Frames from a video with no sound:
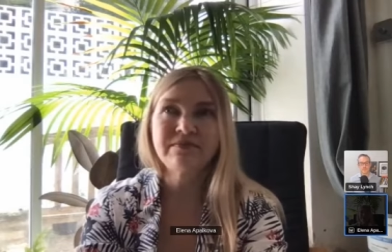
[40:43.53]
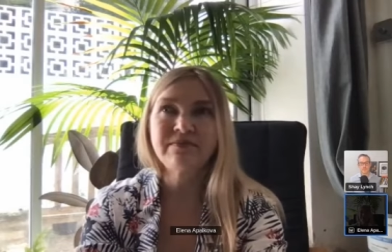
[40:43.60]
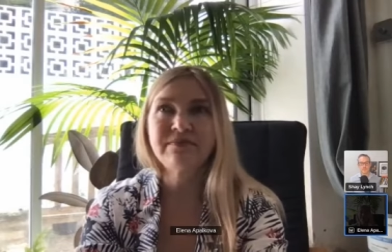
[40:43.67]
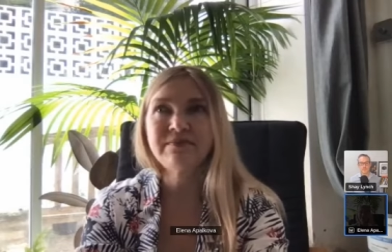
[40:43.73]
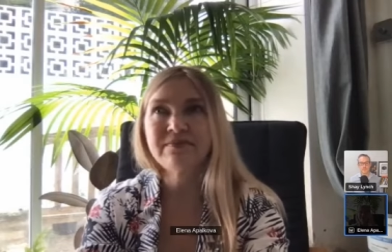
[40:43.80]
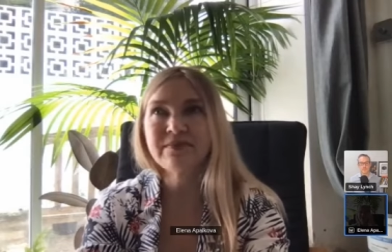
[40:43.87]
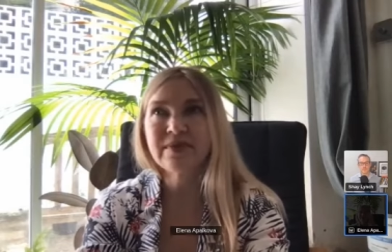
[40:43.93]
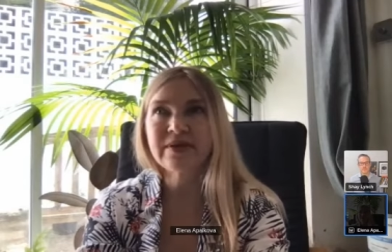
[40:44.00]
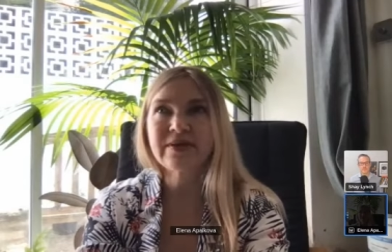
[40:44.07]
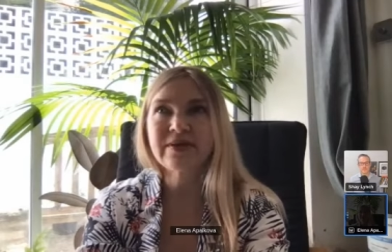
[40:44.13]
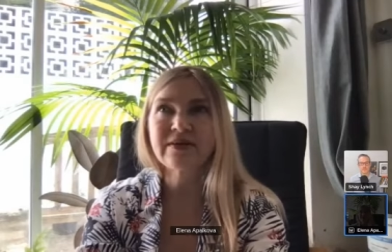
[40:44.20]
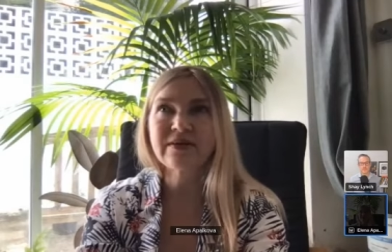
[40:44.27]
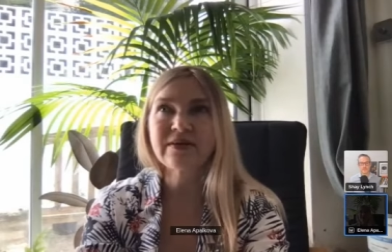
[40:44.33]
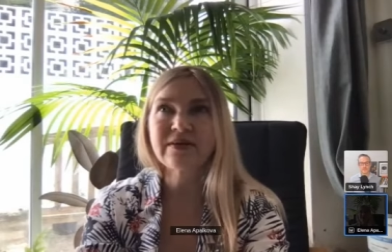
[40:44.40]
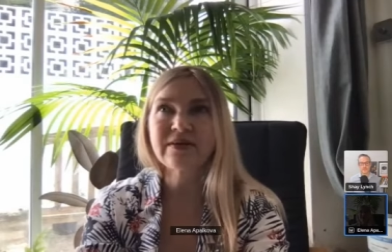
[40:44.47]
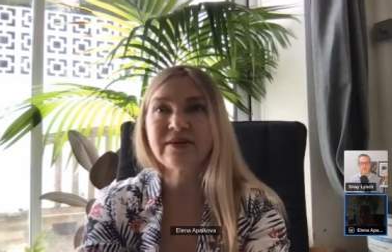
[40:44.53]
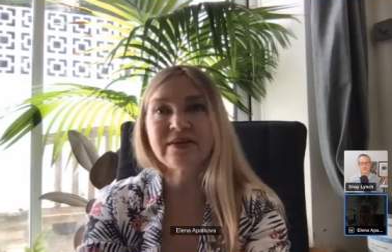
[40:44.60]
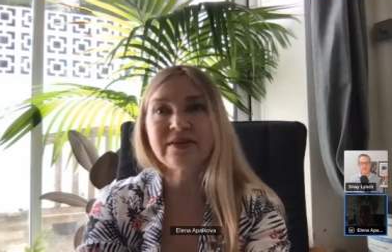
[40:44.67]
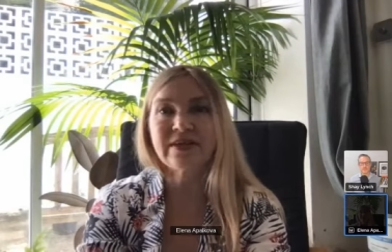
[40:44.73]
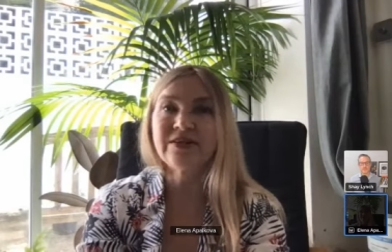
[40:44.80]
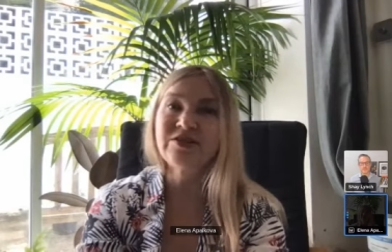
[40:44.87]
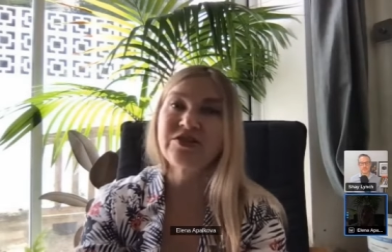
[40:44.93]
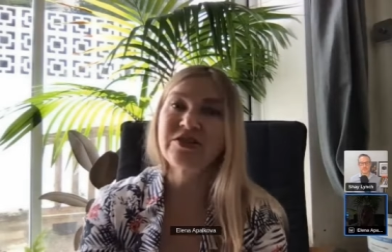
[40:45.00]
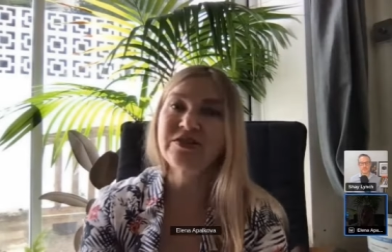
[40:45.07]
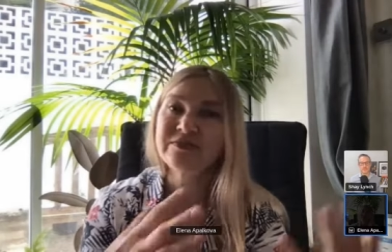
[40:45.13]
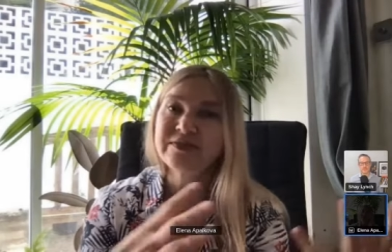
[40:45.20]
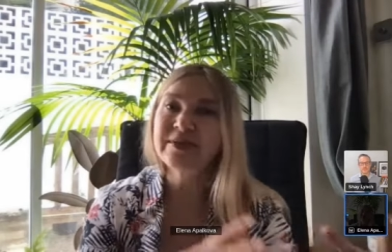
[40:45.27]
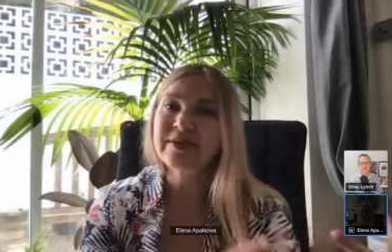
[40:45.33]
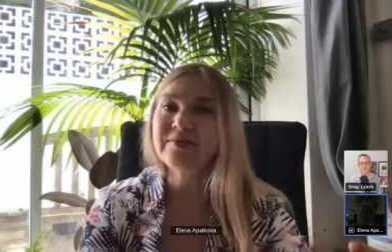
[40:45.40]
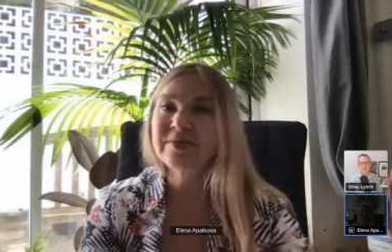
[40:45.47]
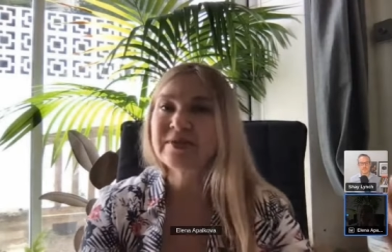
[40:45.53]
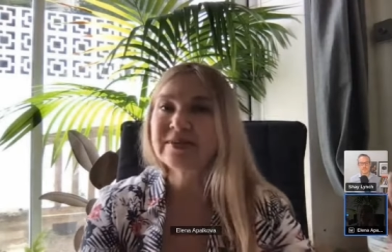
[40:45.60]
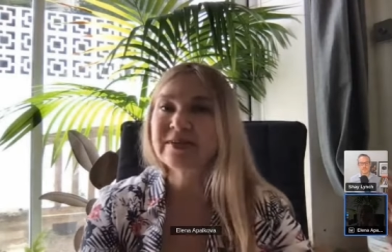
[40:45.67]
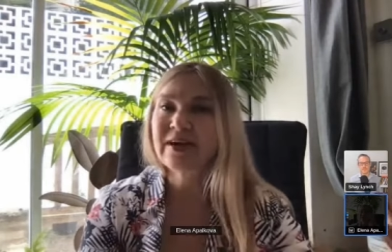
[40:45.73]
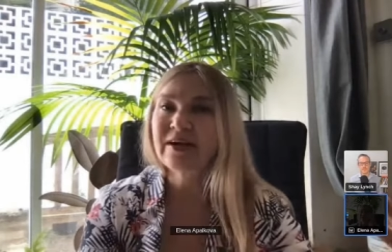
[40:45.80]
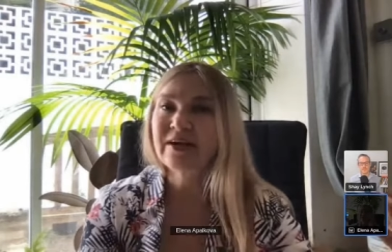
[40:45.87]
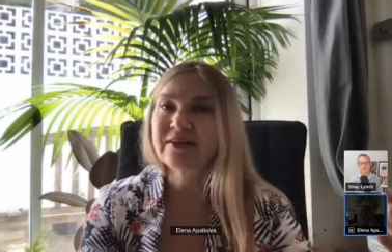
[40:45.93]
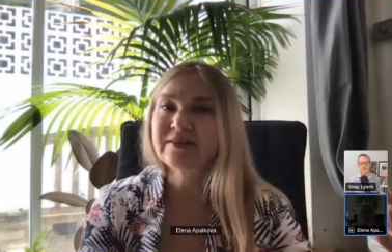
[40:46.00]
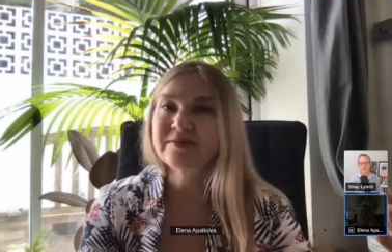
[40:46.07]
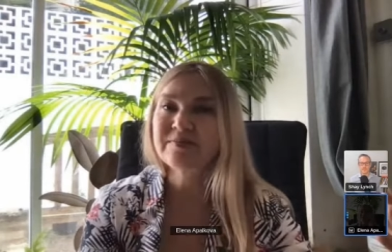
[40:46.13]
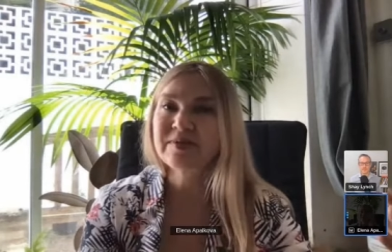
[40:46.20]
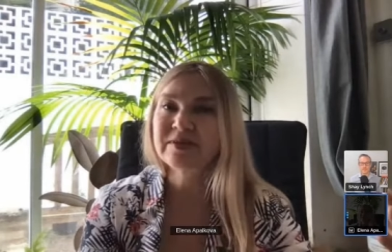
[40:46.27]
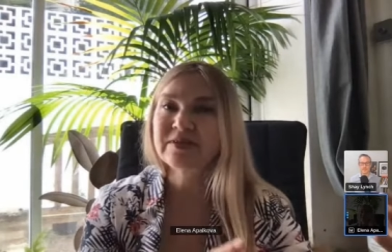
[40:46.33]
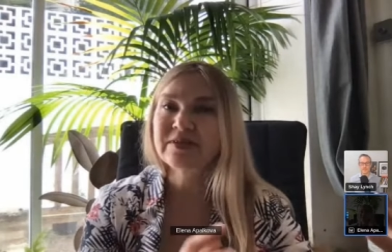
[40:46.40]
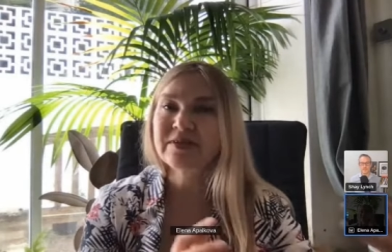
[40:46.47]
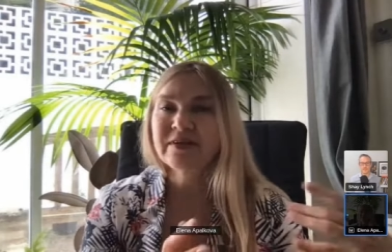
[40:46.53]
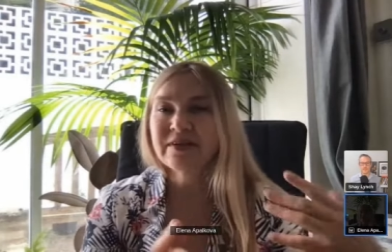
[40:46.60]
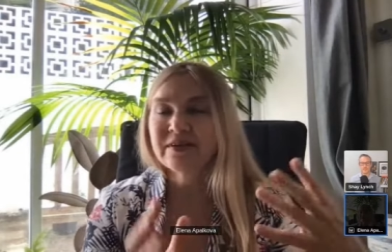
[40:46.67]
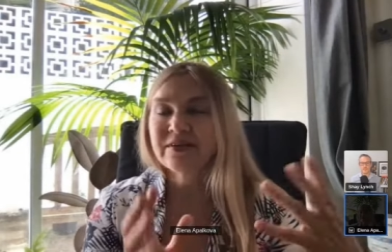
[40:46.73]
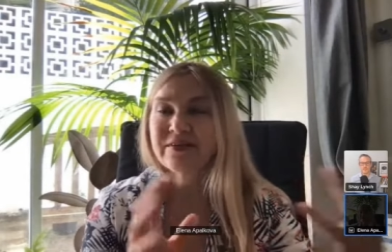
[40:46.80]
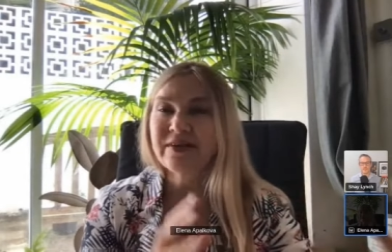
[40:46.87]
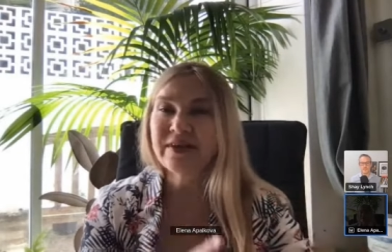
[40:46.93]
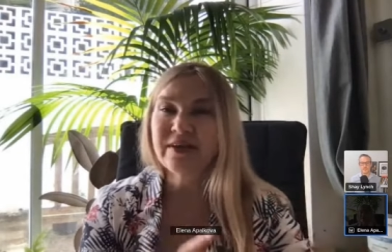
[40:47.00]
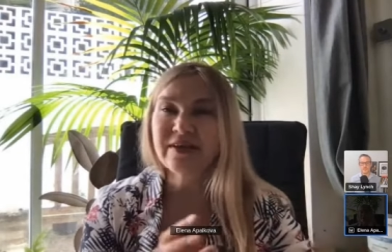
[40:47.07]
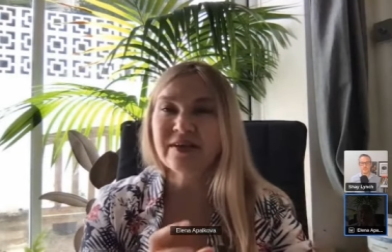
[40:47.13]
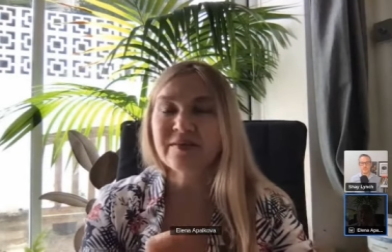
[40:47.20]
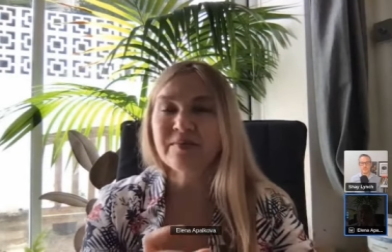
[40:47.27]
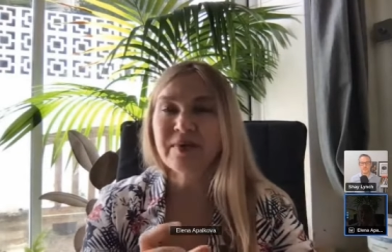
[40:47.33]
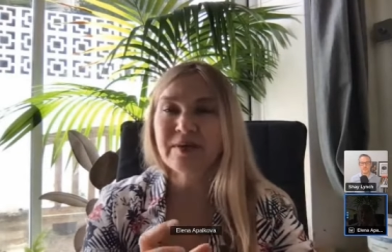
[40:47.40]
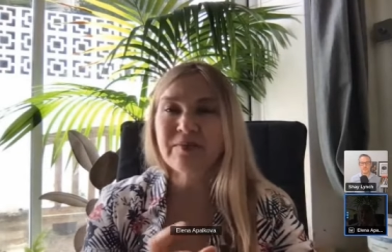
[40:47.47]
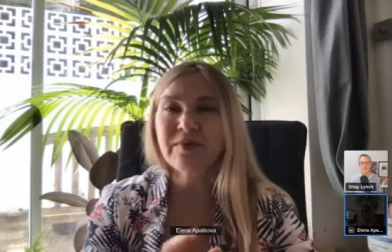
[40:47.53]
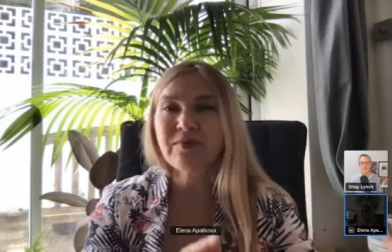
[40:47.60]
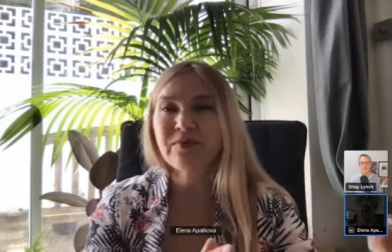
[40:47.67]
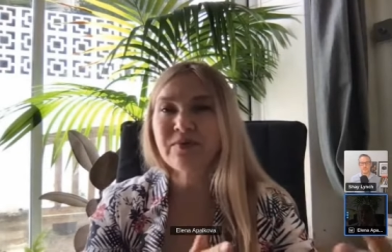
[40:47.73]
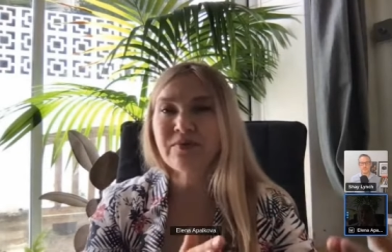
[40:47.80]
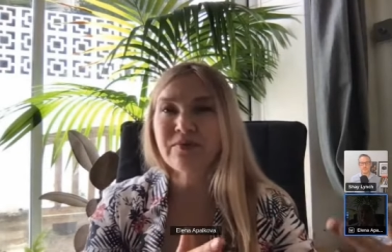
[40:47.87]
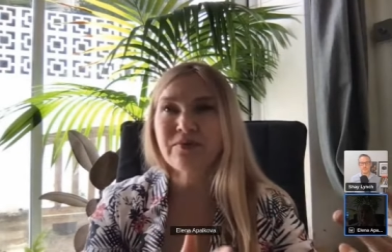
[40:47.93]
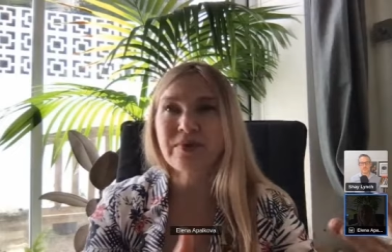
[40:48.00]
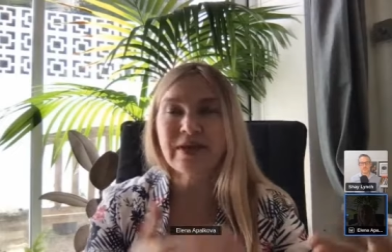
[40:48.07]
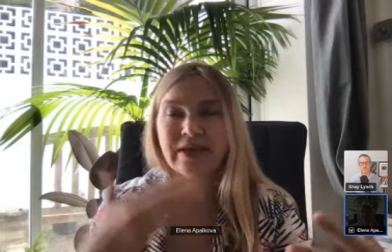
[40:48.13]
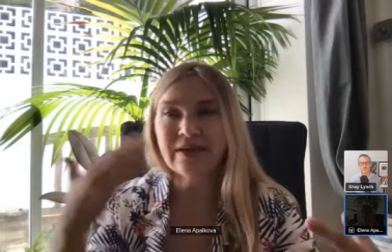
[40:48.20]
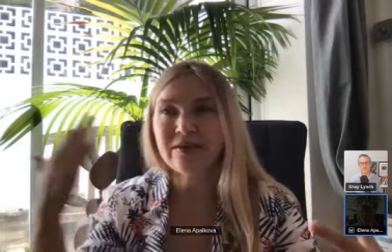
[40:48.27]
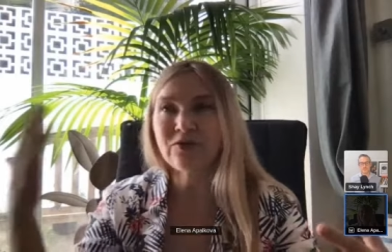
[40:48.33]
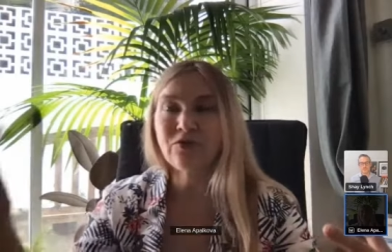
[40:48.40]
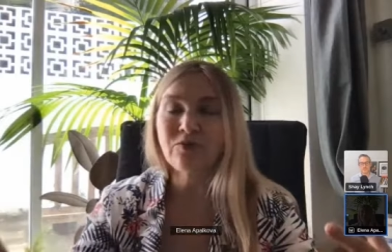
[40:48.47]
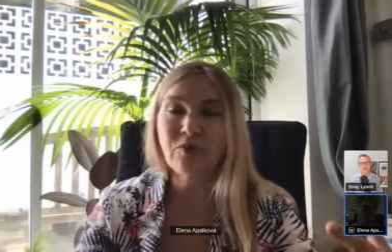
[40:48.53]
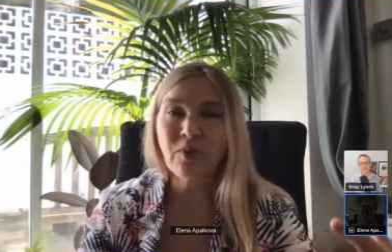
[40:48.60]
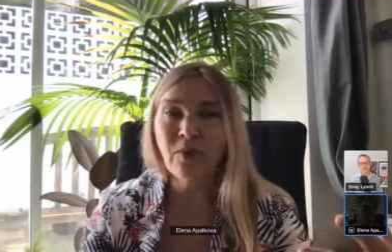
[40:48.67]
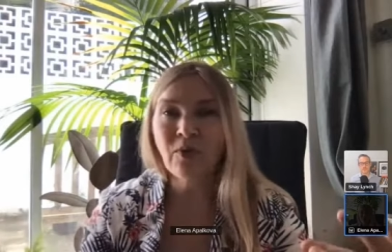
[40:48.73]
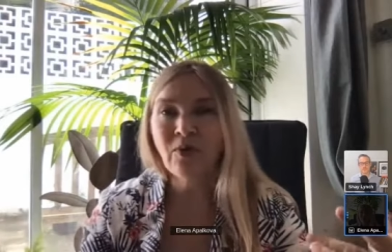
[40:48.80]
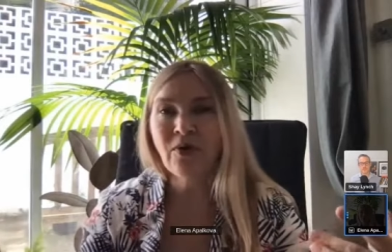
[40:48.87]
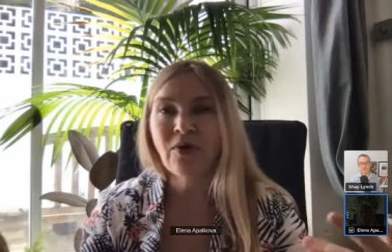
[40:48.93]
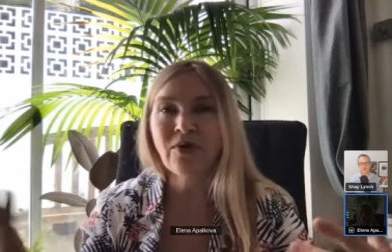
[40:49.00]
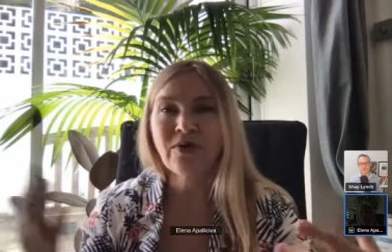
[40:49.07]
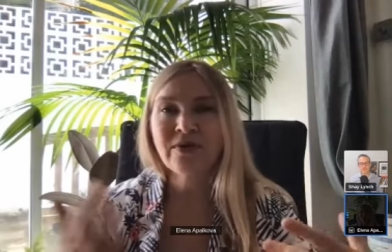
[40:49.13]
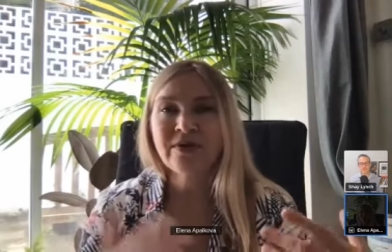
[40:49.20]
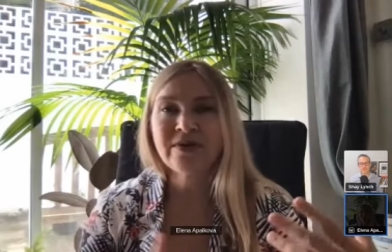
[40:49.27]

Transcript: like achieve some results but thinking maybe we can do more?